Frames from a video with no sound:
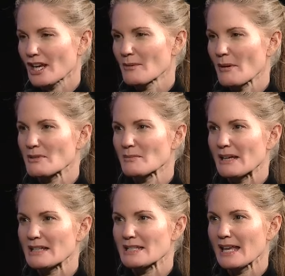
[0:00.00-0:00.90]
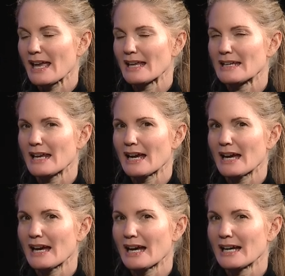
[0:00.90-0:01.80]
came up to me and said,
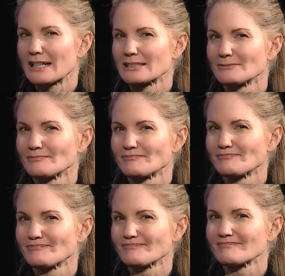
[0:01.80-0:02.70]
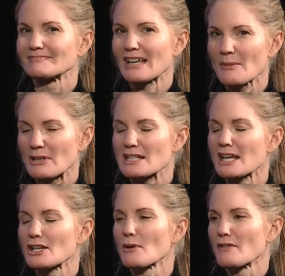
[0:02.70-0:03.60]
um, I'm going to
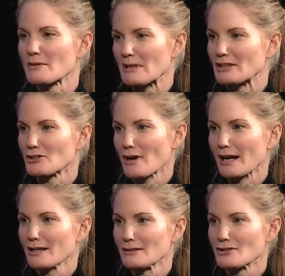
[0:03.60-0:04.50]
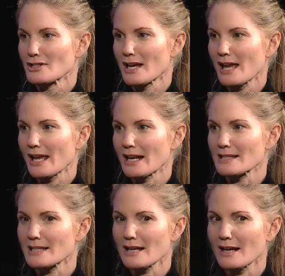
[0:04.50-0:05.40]
take you over to meet the track coach. And I
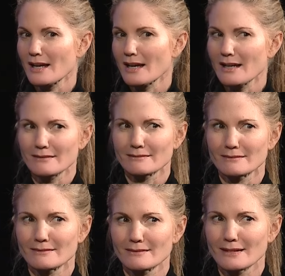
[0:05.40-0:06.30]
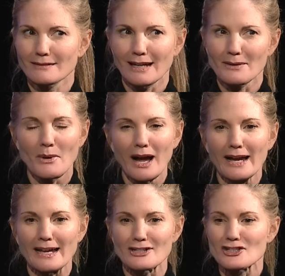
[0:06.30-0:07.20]
said, oh, okay,
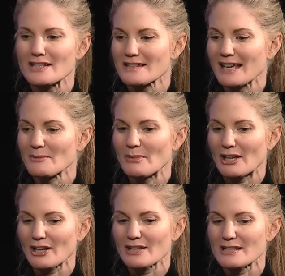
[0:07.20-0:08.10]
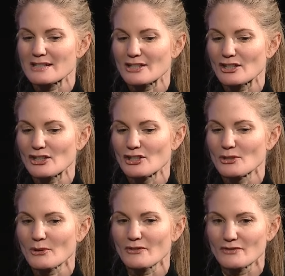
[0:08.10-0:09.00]
why? And she said, because
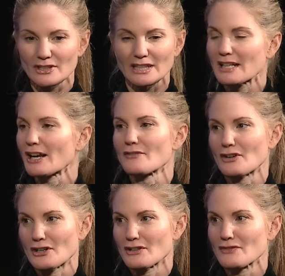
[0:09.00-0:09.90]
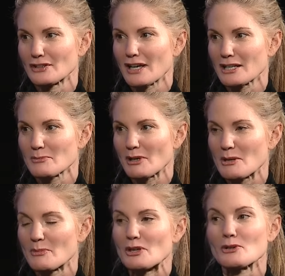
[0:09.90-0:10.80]
you are really not a very good field hockey
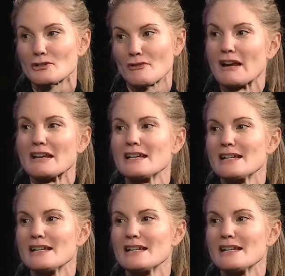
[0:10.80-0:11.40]
player, but you can run.